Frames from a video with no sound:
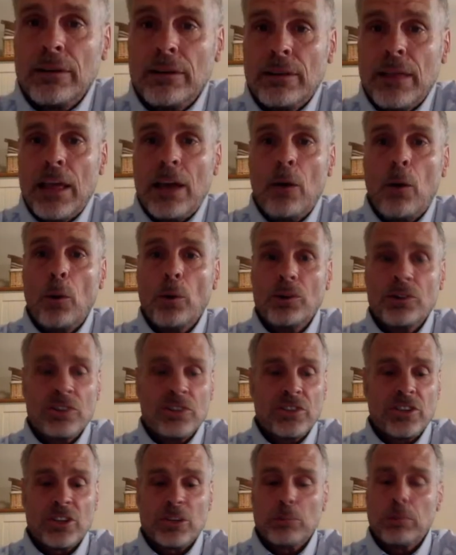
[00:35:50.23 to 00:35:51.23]
That horse
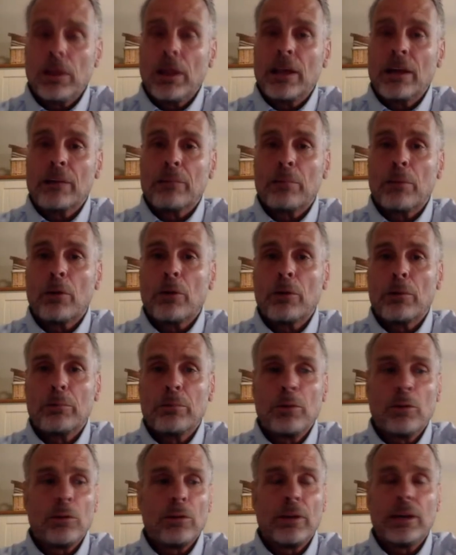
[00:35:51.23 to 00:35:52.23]
is displaying a pur
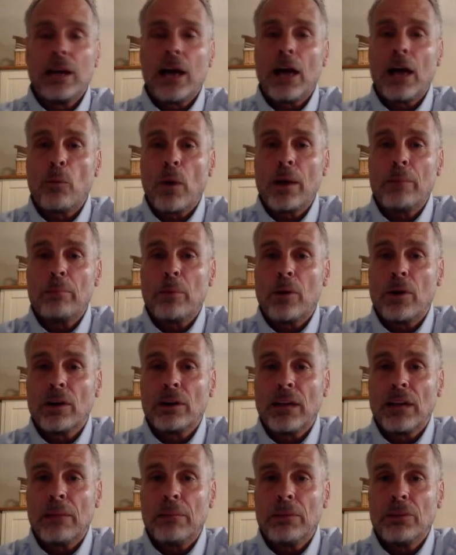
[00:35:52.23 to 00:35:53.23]
purely non-weight bearing
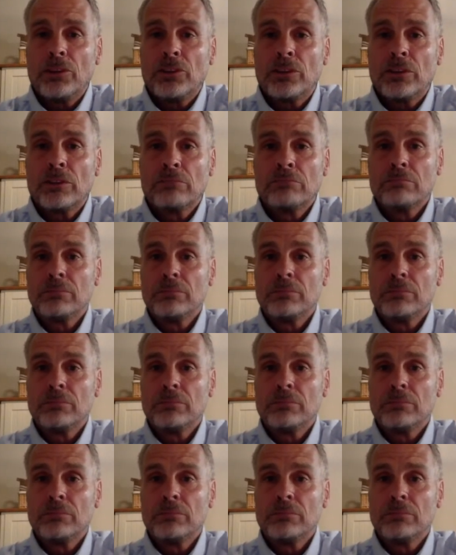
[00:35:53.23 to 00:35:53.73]
lameness.